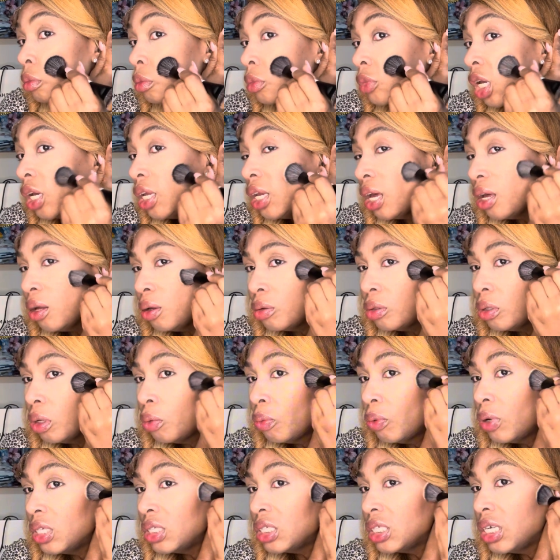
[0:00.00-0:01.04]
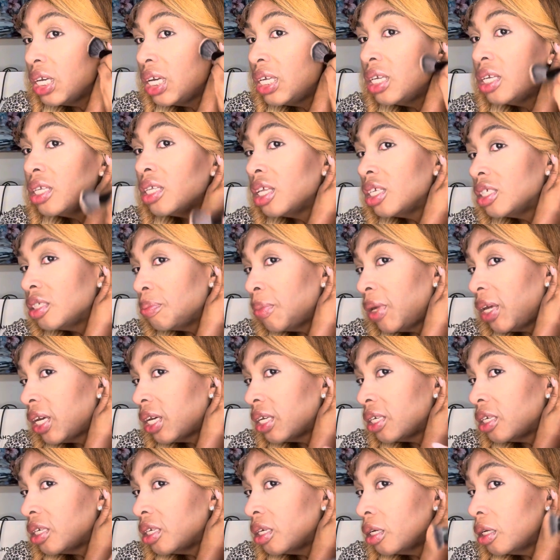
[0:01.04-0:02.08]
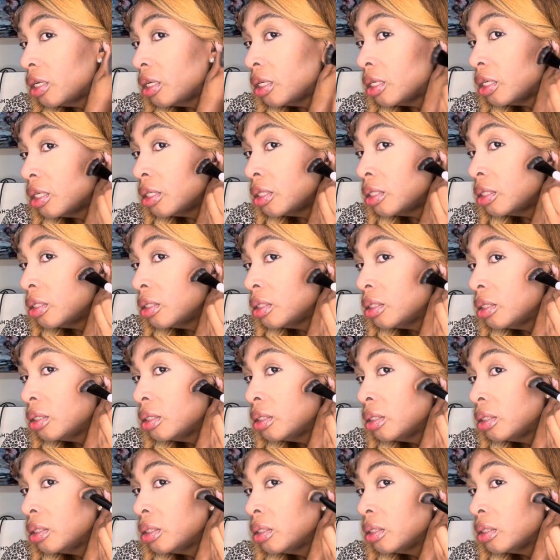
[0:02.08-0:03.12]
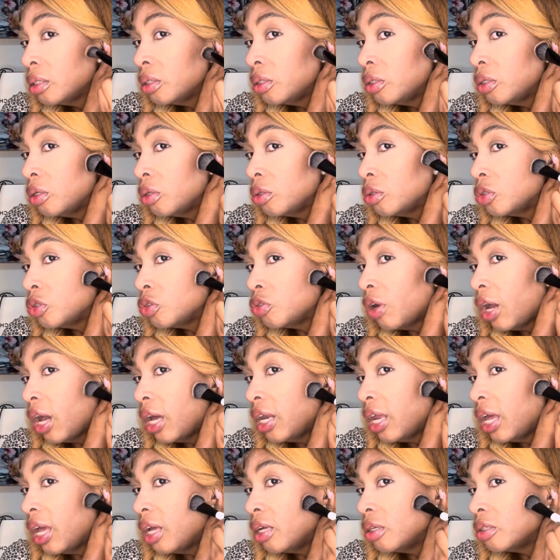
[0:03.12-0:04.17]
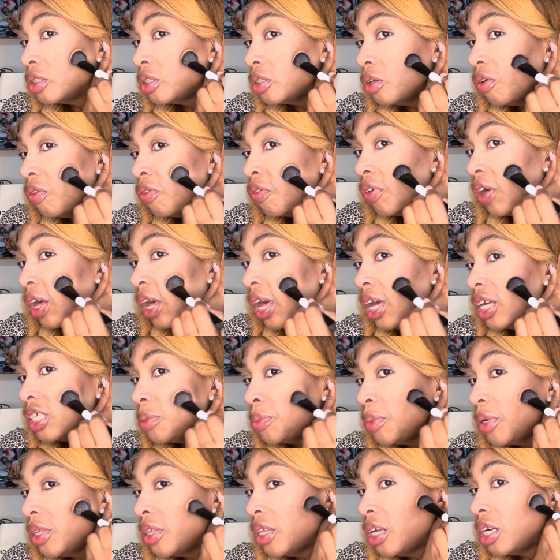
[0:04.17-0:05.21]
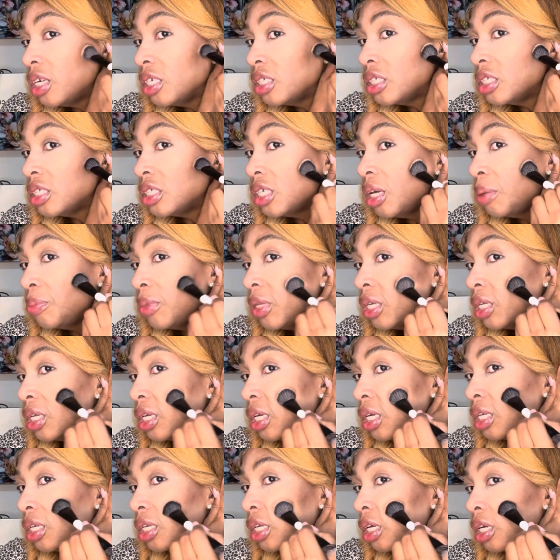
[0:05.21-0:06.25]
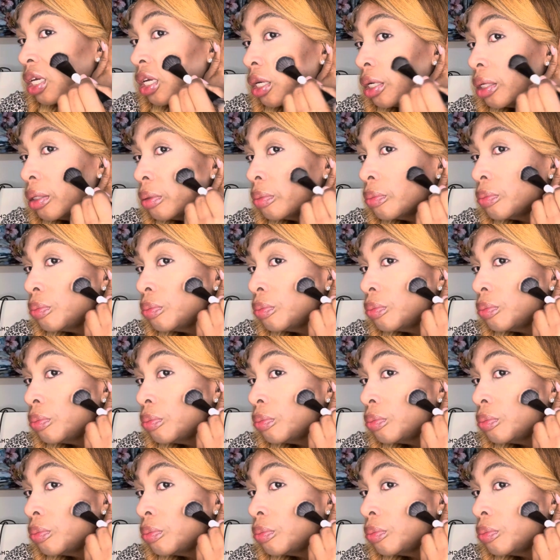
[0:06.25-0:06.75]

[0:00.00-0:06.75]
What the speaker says: And I don't know what's in it that's making it, you know, dry down so fast, but there's something in here